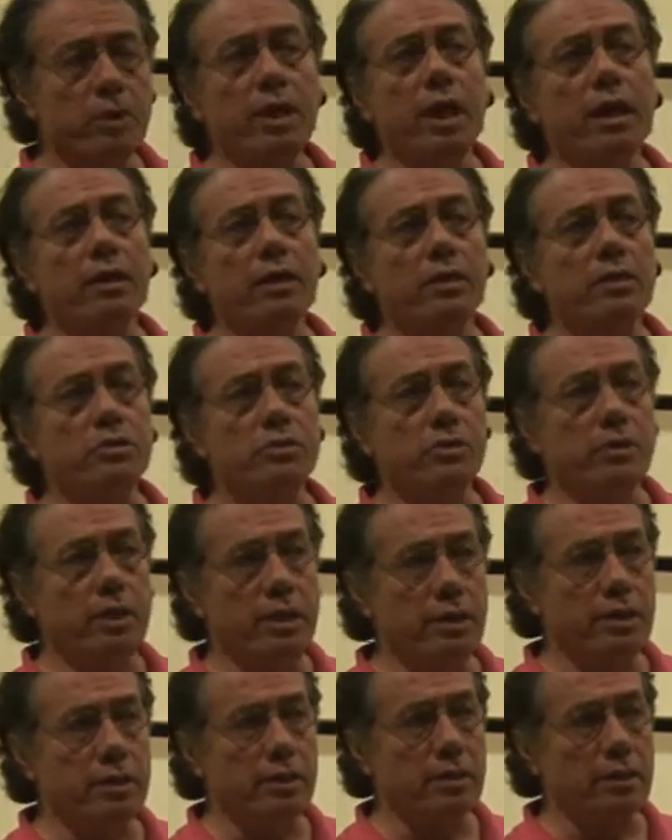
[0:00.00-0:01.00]
not going to do
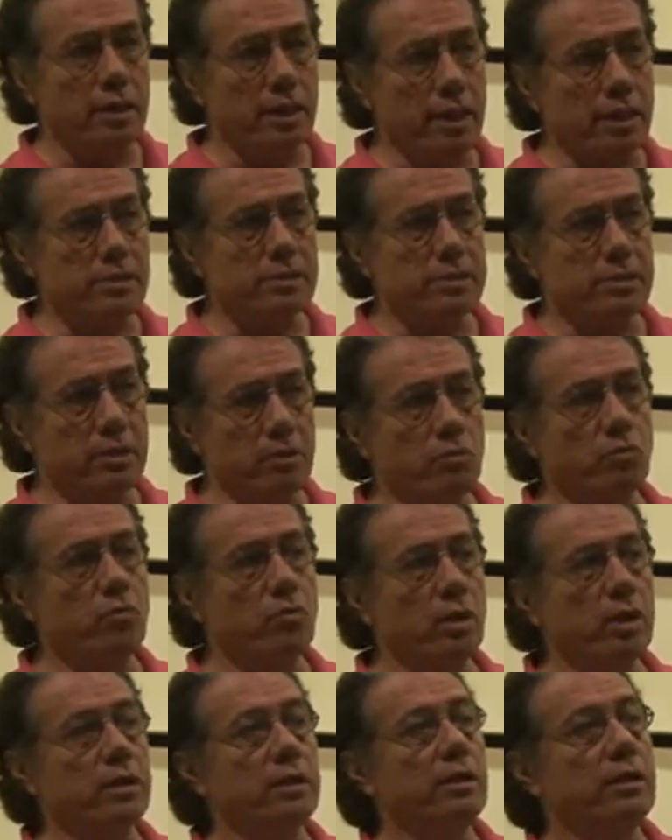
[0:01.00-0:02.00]
anything less than
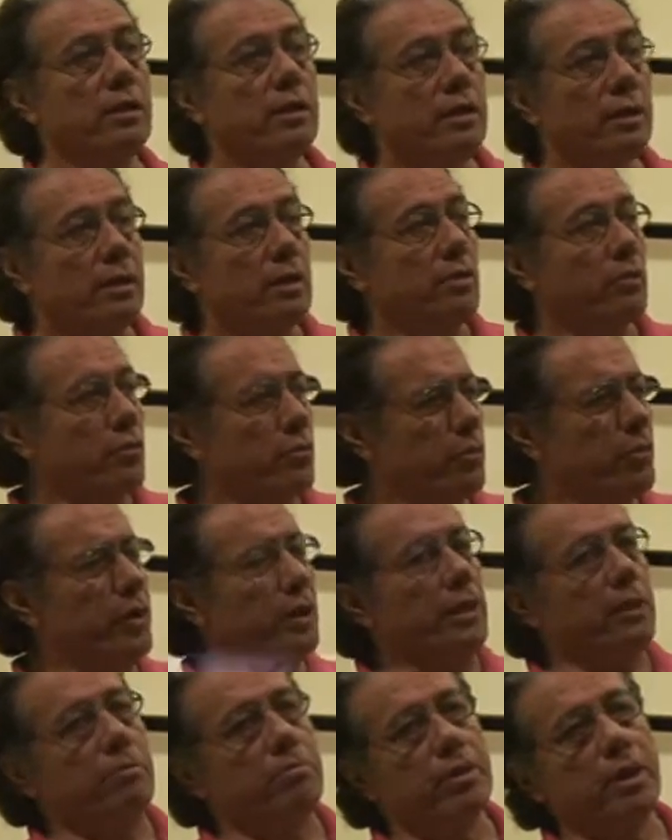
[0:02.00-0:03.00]
what
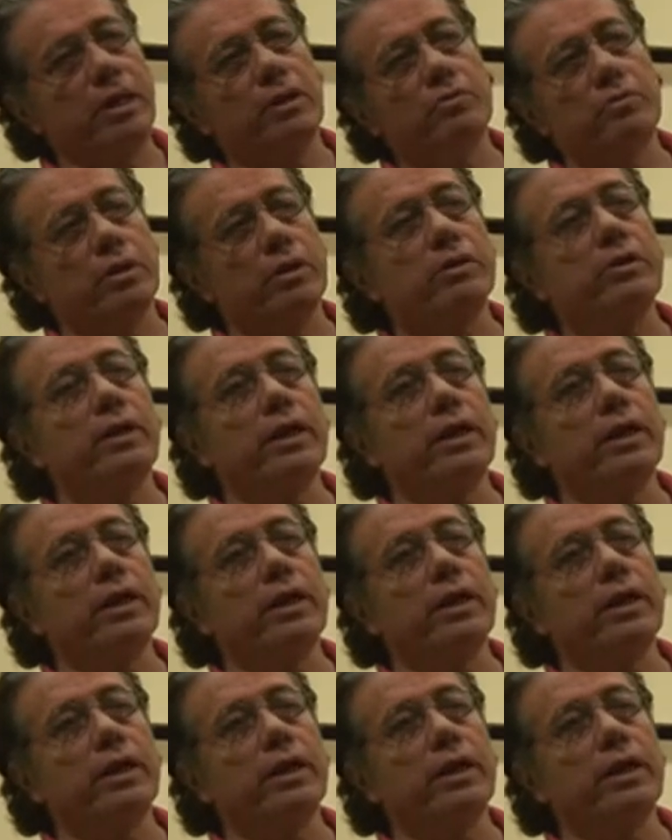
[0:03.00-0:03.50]
really Blade Runner